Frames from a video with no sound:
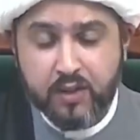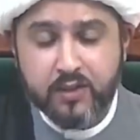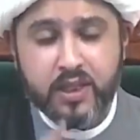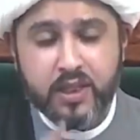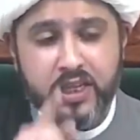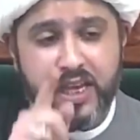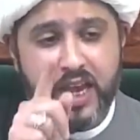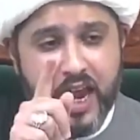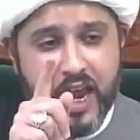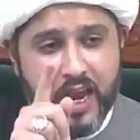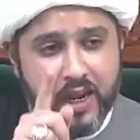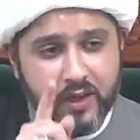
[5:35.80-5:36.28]

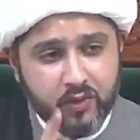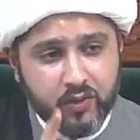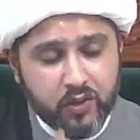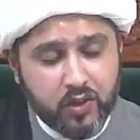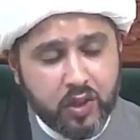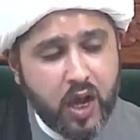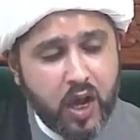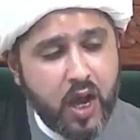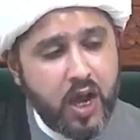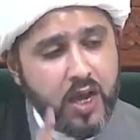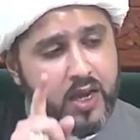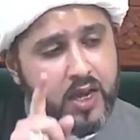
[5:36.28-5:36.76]
the
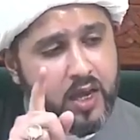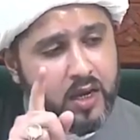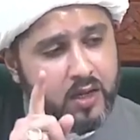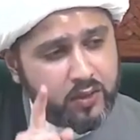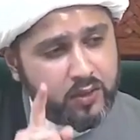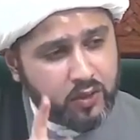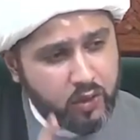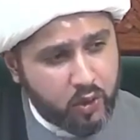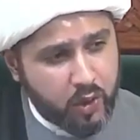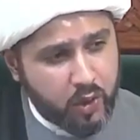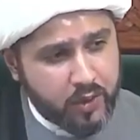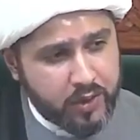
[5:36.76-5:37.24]
entire
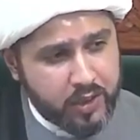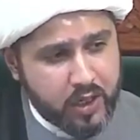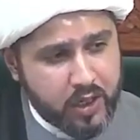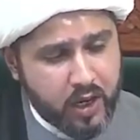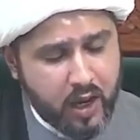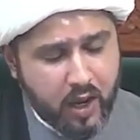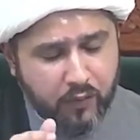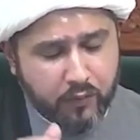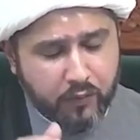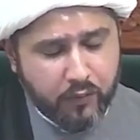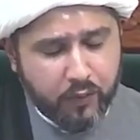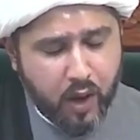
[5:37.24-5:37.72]

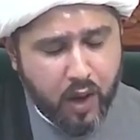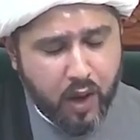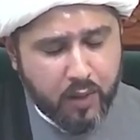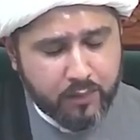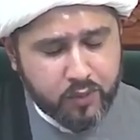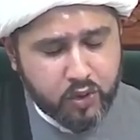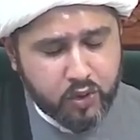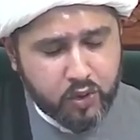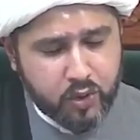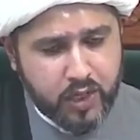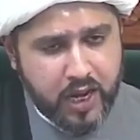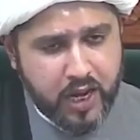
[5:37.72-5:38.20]
dunya
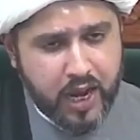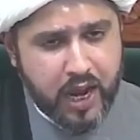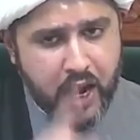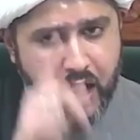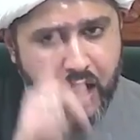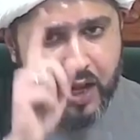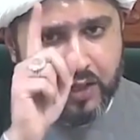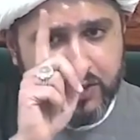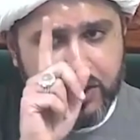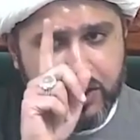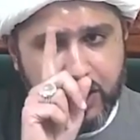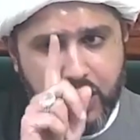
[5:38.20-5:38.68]
from today
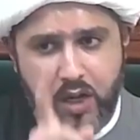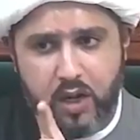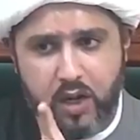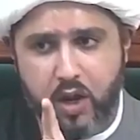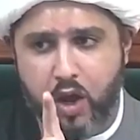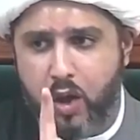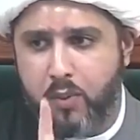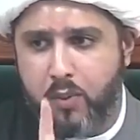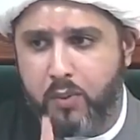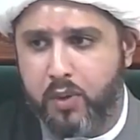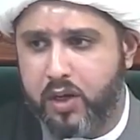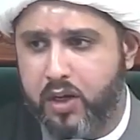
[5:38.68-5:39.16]
until
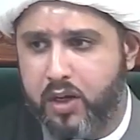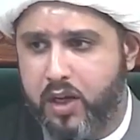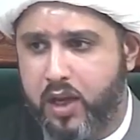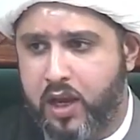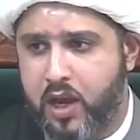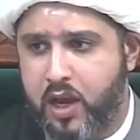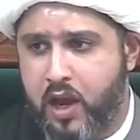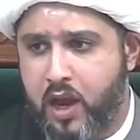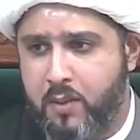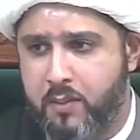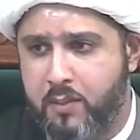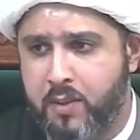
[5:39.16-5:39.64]
Yawmul
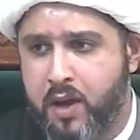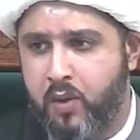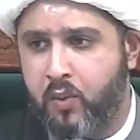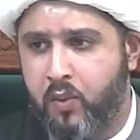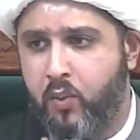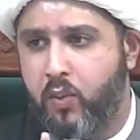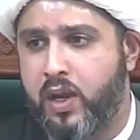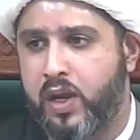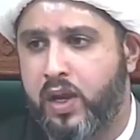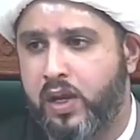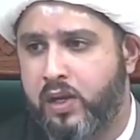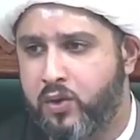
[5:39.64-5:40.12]
Qiyamah
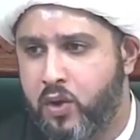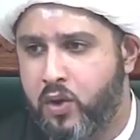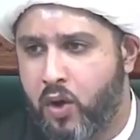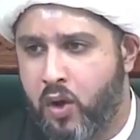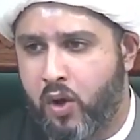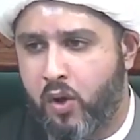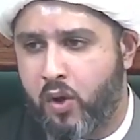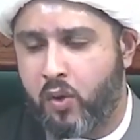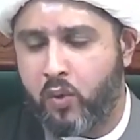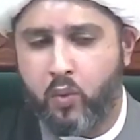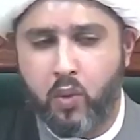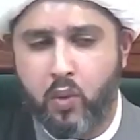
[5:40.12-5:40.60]
will
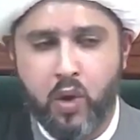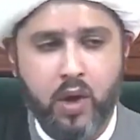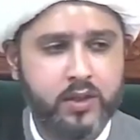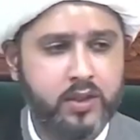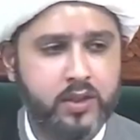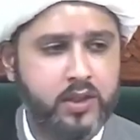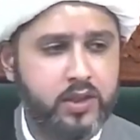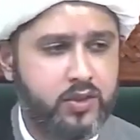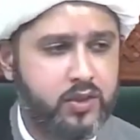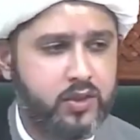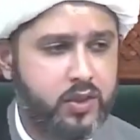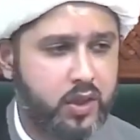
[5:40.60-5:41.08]
know
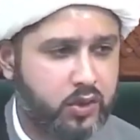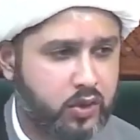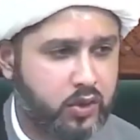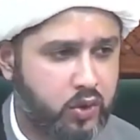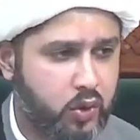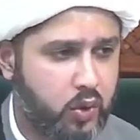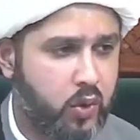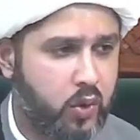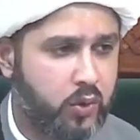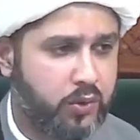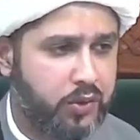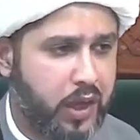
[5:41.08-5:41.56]
what is the
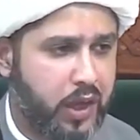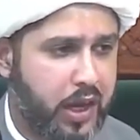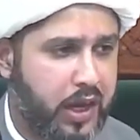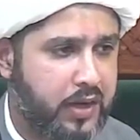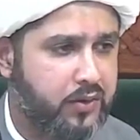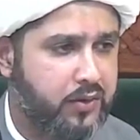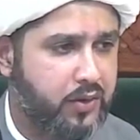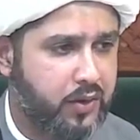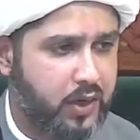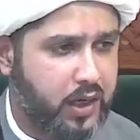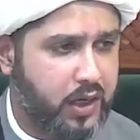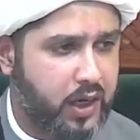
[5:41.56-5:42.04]
truth
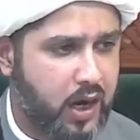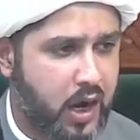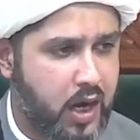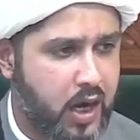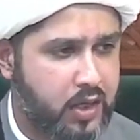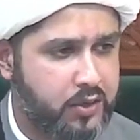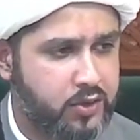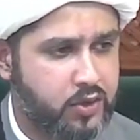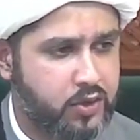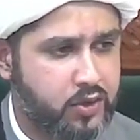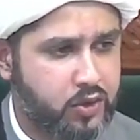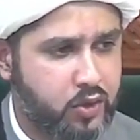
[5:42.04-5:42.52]
in
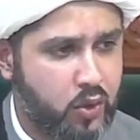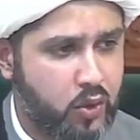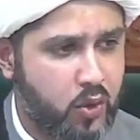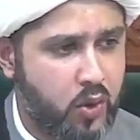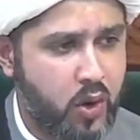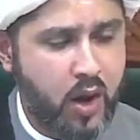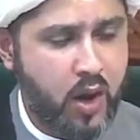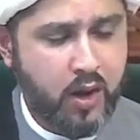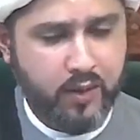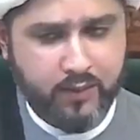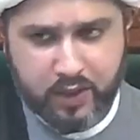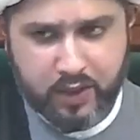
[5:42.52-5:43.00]
regards
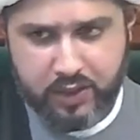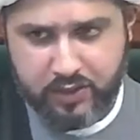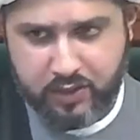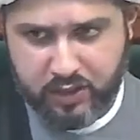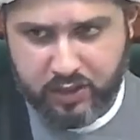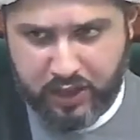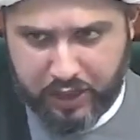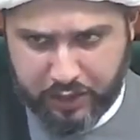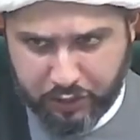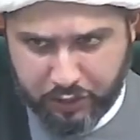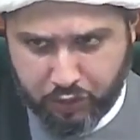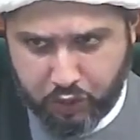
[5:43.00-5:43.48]
to this
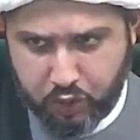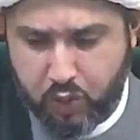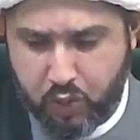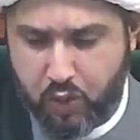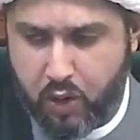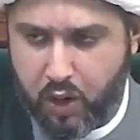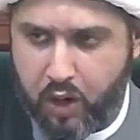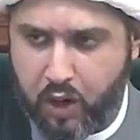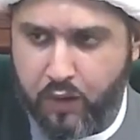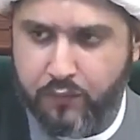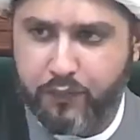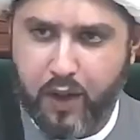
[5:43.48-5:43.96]
issue
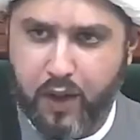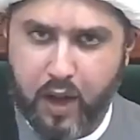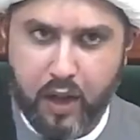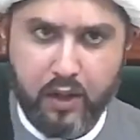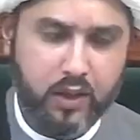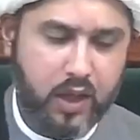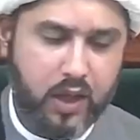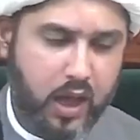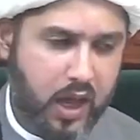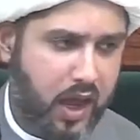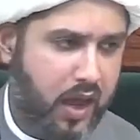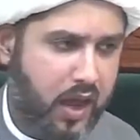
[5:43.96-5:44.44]
of
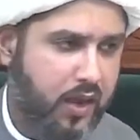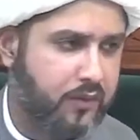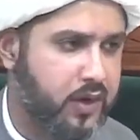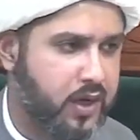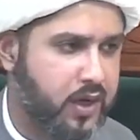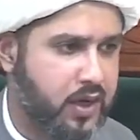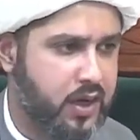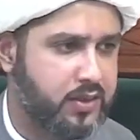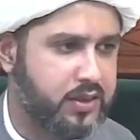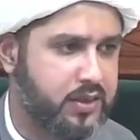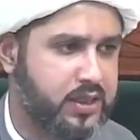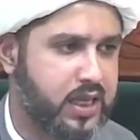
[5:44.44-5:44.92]
Allah
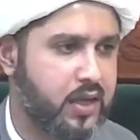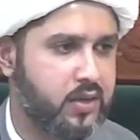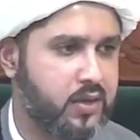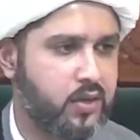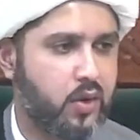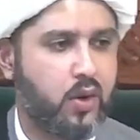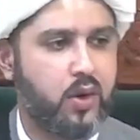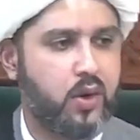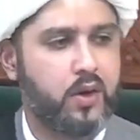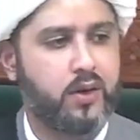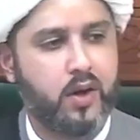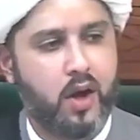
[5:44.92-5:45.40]
having a son
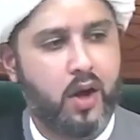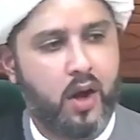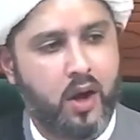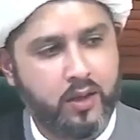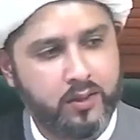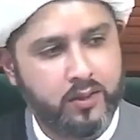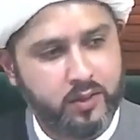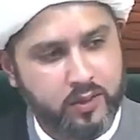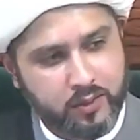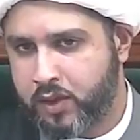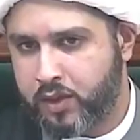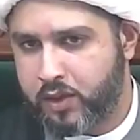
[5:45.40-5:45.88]
or
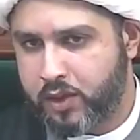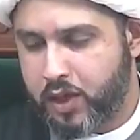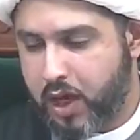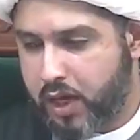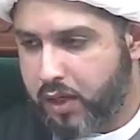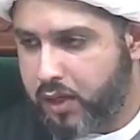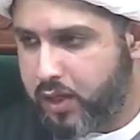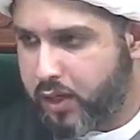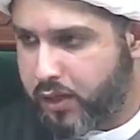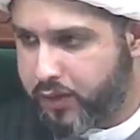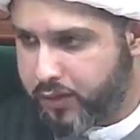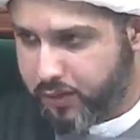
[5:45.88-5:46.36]
not.
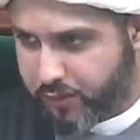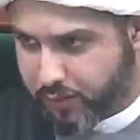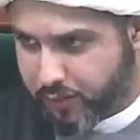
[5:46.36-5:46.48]
Yallah,